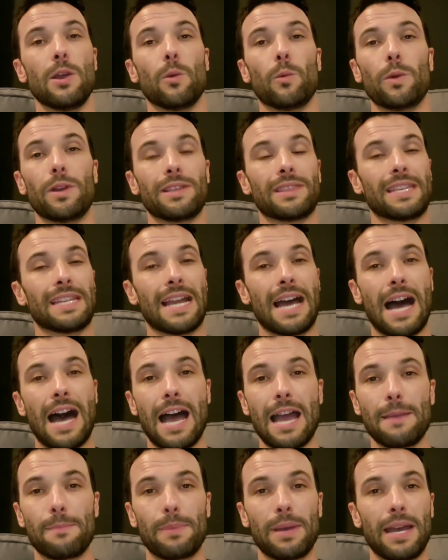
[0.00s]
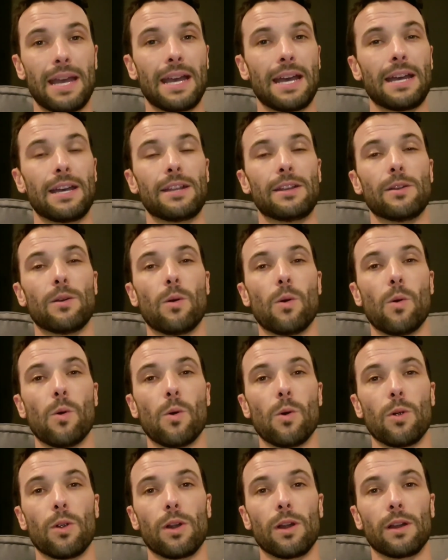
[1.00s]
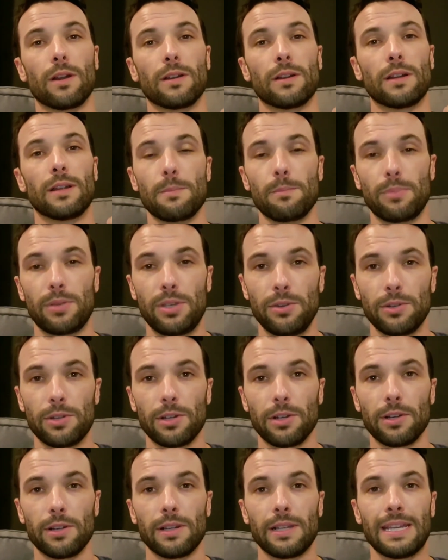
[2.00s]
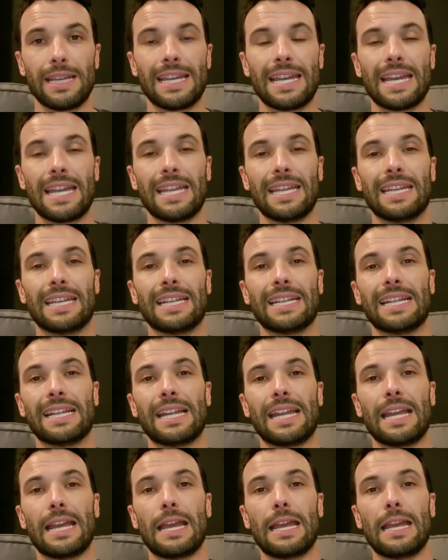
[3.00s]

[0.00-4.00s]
with an iPad or computer and get it